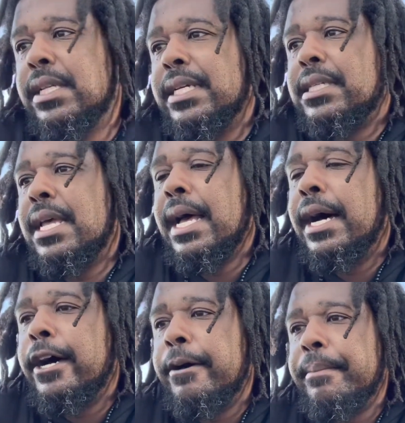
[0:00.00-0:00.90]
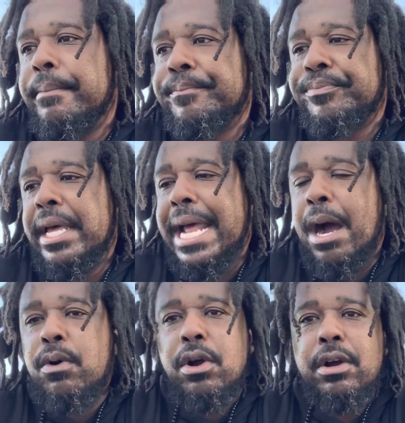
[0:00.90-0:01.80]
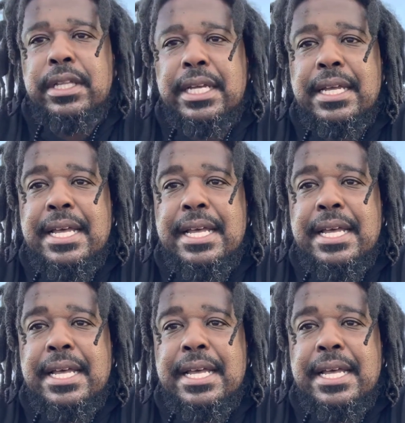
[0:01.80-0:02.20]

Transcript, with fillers: least um, an hour early.